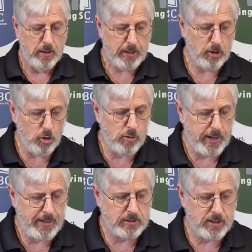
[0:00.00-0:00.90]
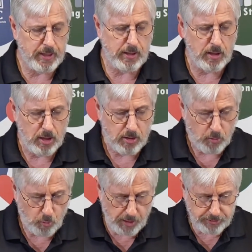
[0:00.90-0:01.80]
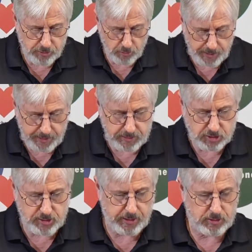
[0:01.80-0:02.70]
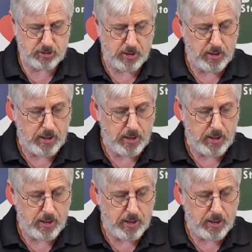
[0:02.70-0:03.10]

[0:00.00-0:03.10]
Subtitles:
In Luke 18, 1 through 8, it says,